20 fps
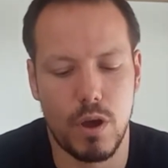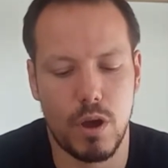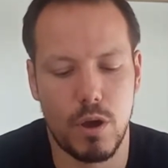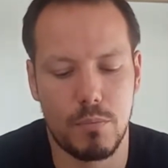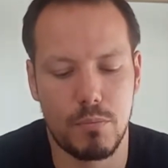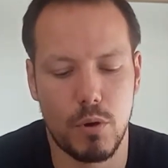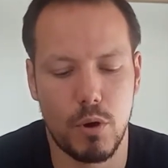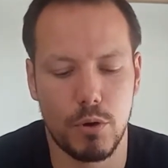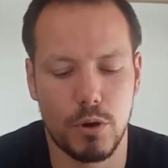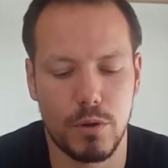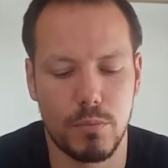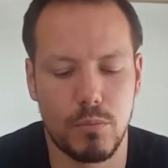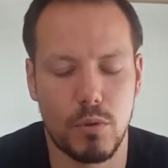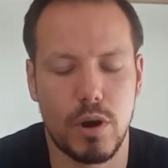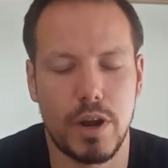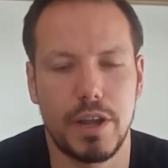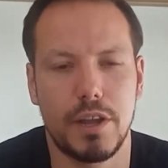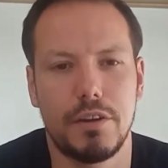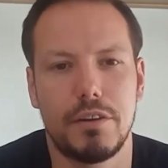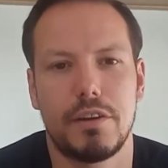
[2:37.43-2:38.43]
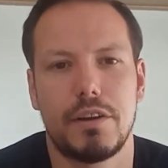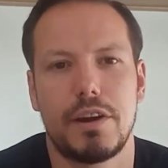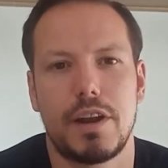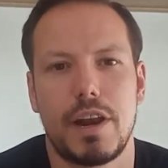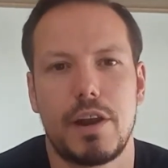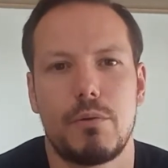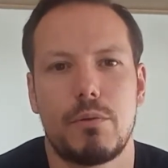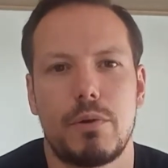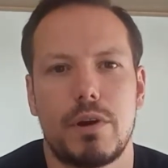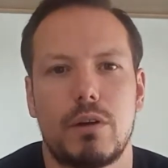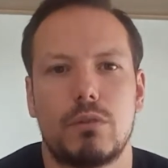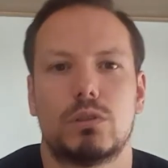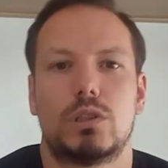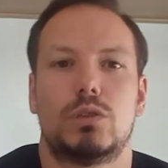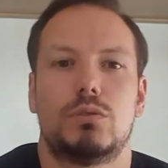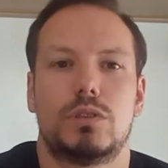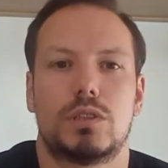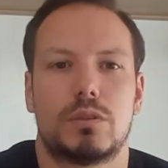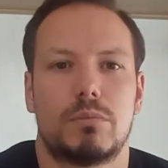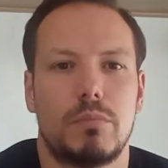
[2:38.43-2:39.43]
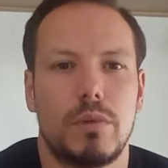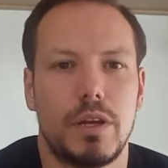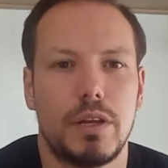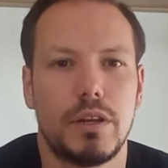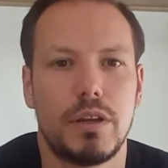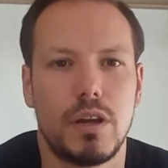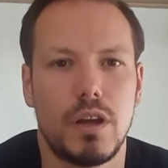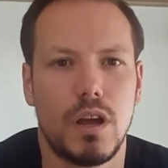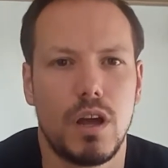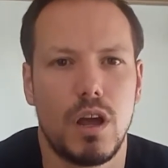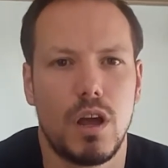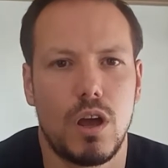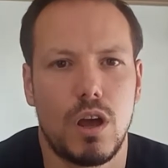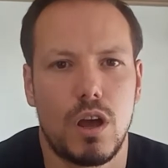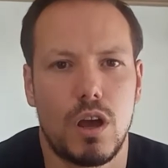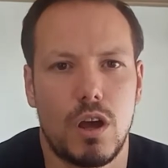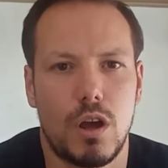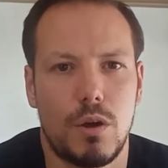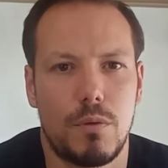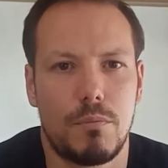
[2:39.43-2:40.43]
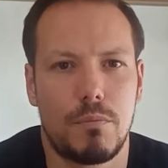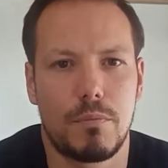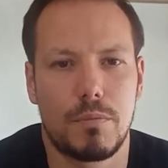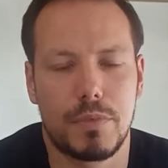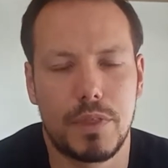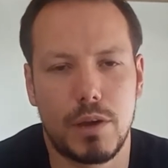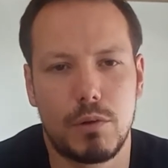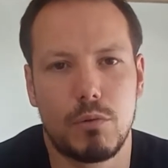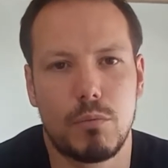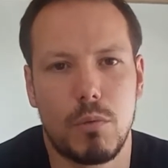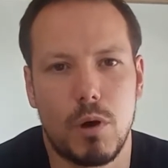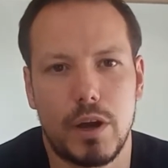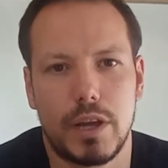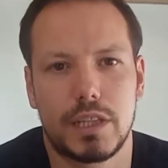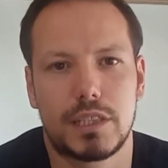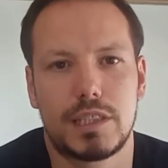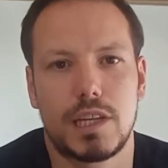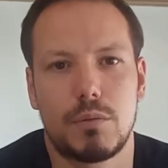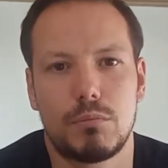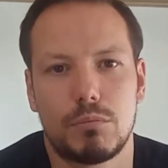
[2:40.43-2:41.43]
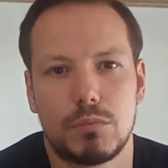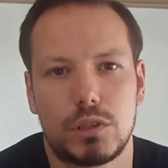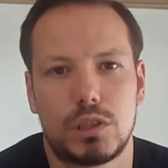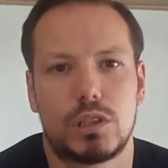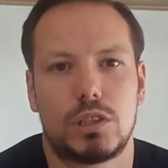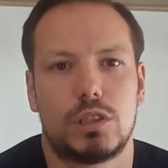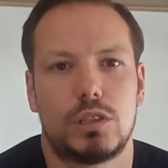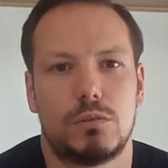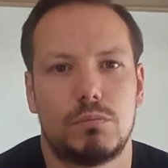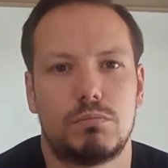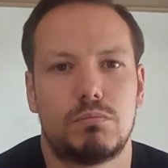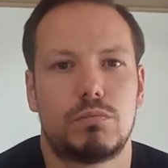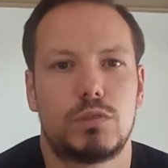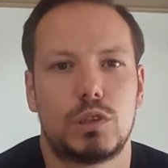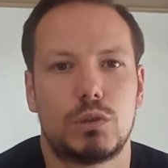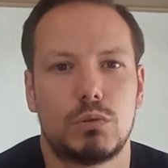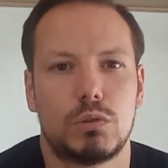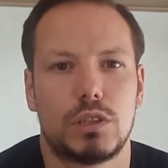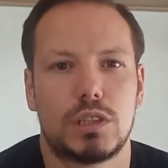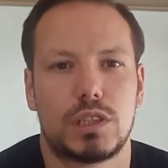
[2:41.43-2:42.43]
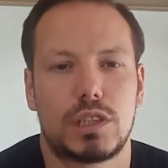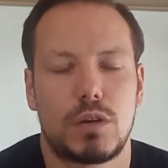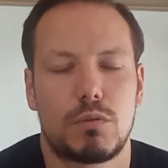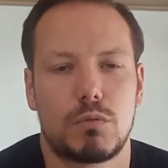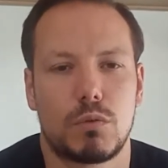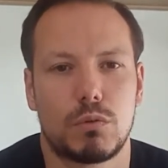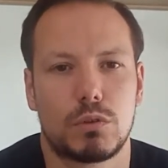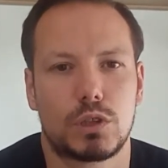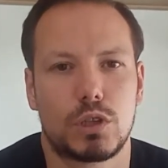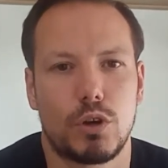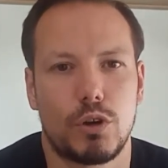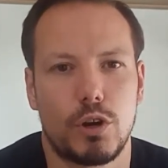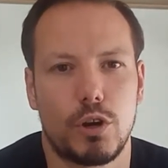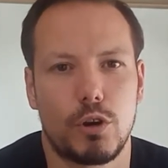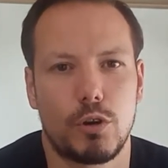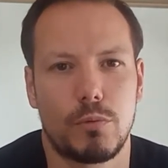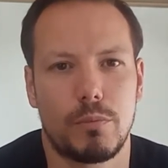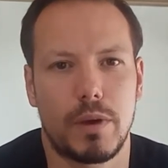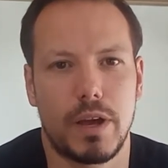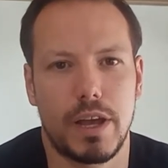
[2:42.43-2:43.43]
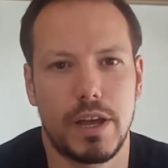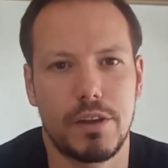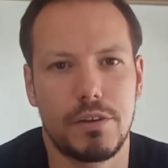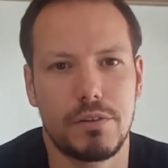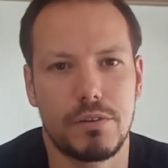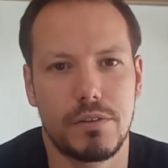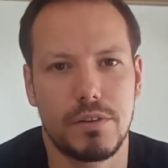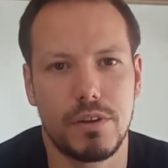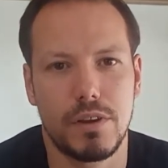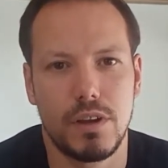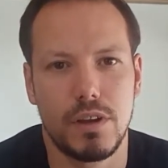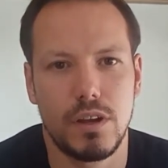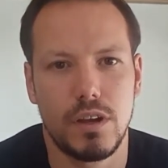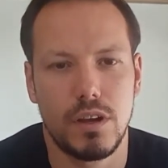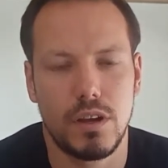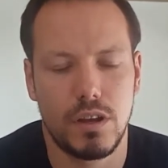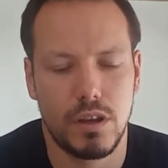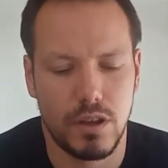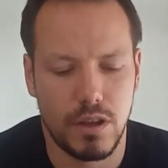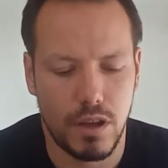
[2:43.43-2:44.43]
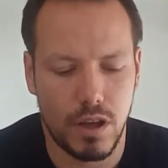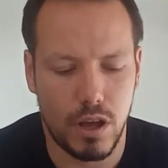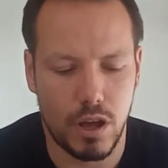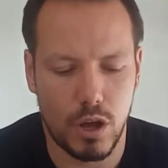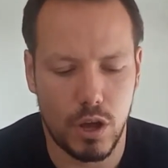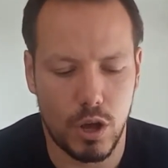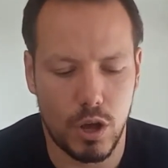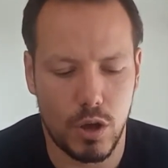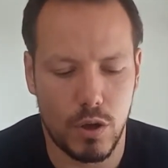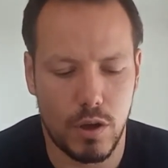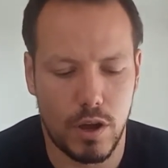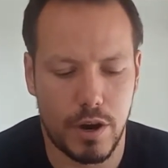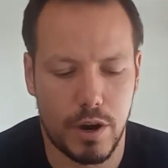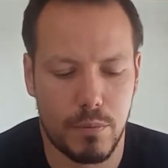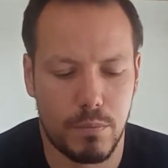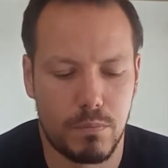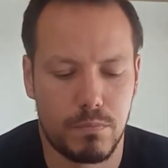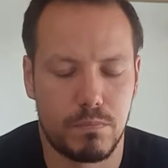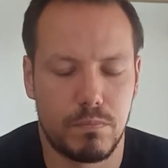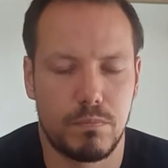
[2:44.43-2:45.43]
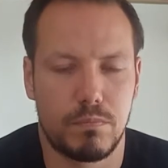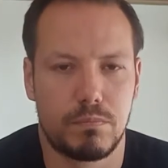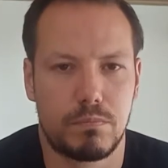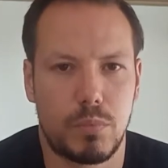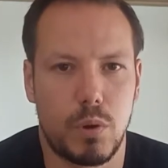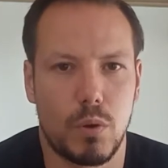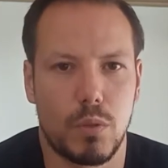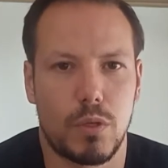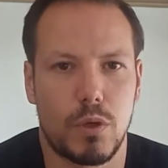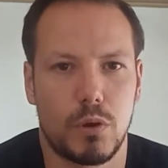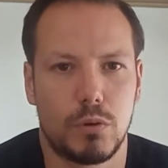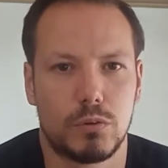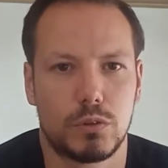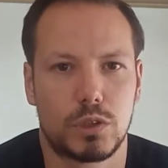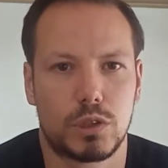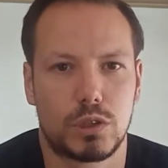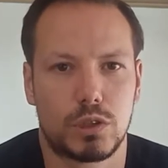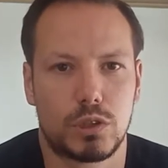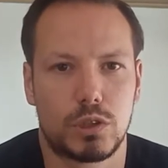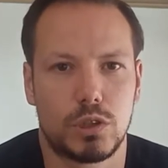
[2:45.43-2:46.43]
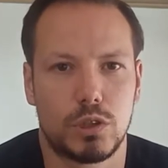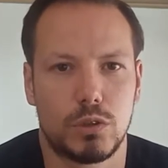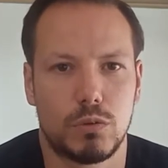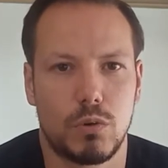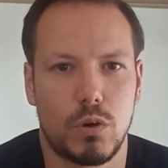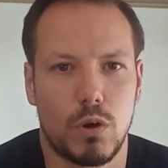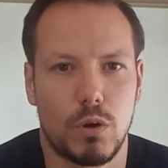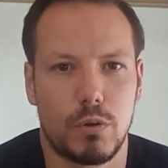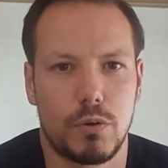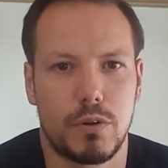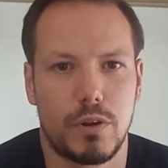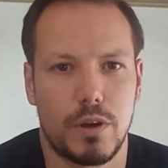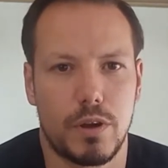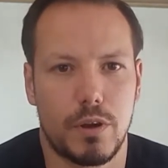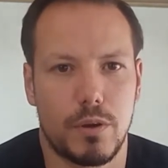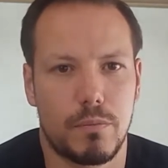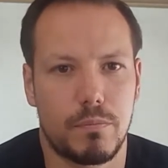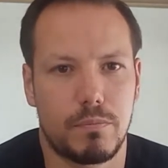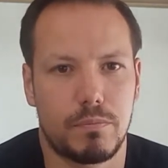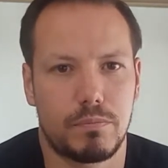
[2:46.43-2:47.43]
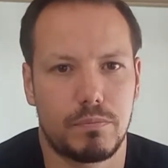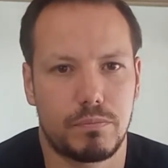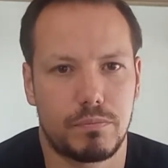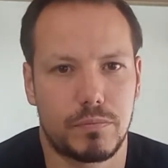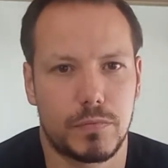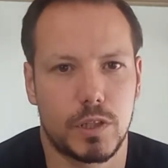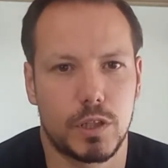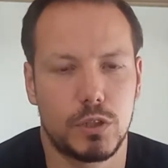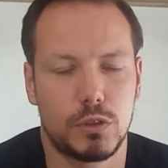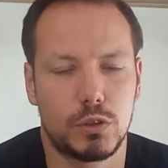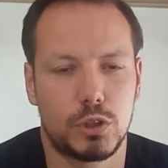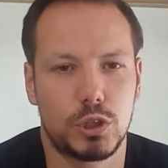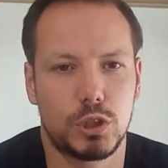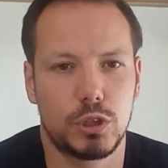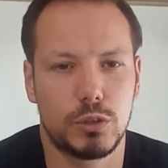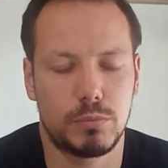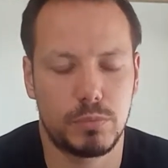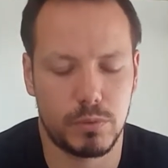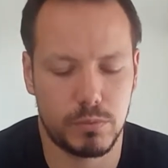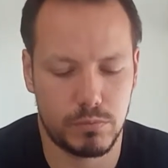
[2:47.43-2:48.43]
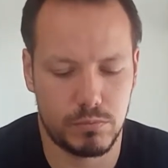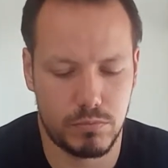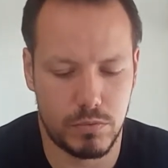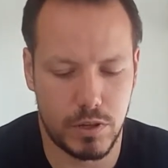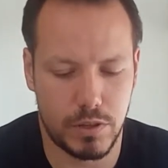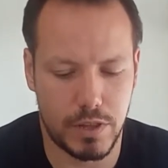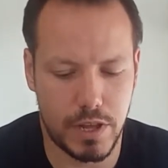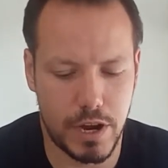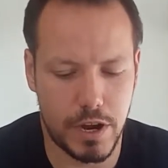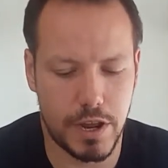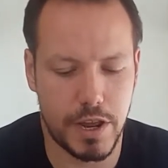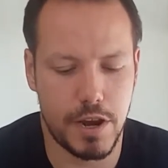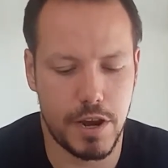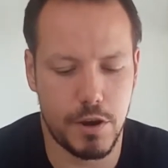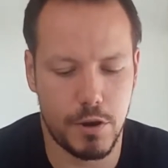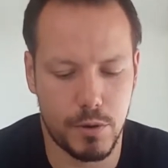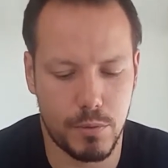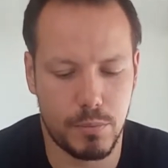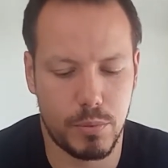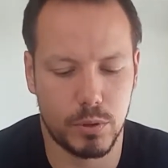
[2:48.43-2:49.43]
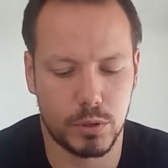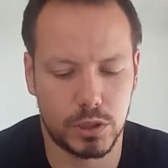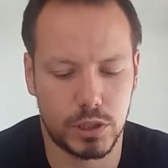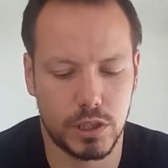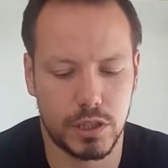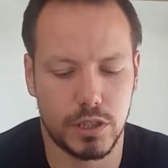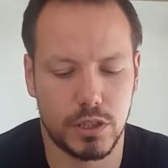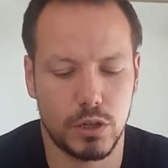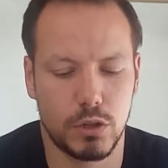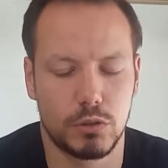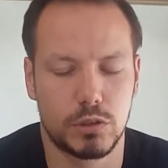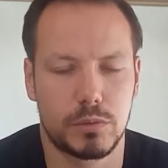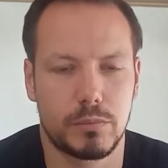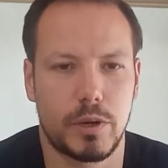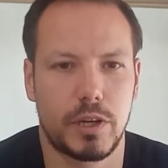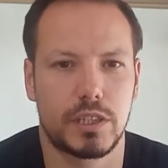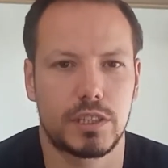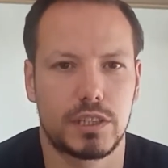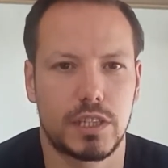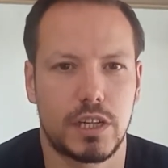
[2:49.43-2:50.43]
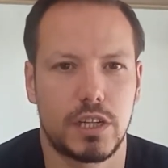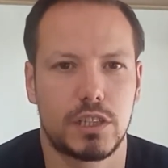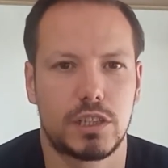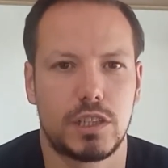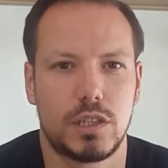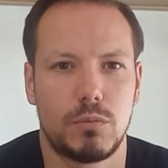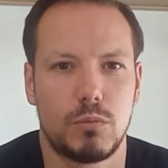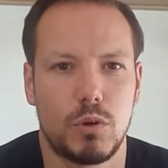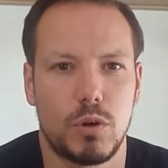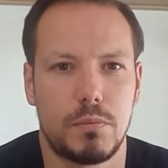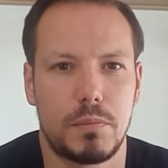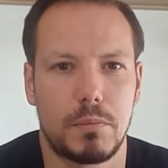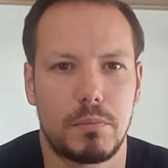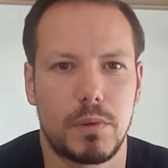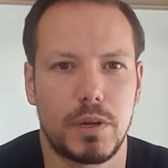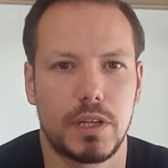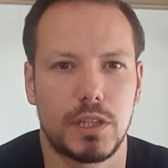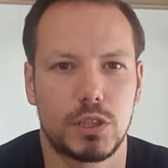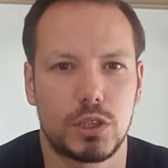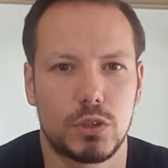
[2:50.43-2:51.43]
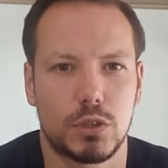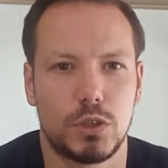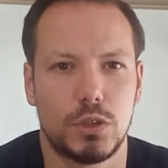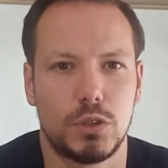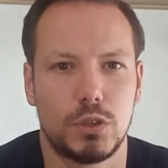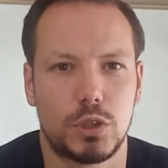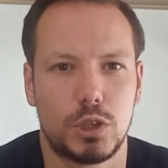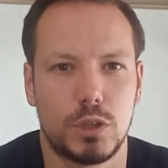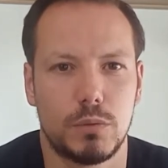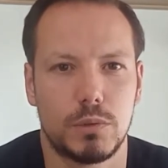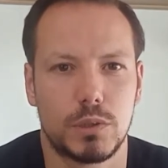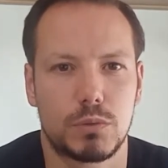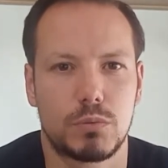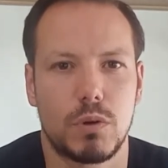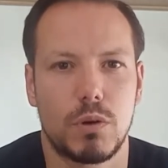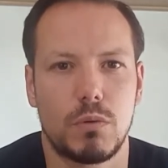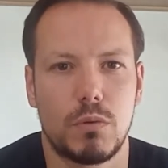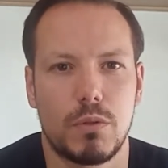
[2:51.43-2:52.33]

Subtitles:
Broken Brain and Anyone Else Who Isn't Me. They were my attempts to understand what was going on in my head. And I put those 2 on YouTube, and then I ended up putting Losing My Insanity and Worm in Bleach on YouTube as well.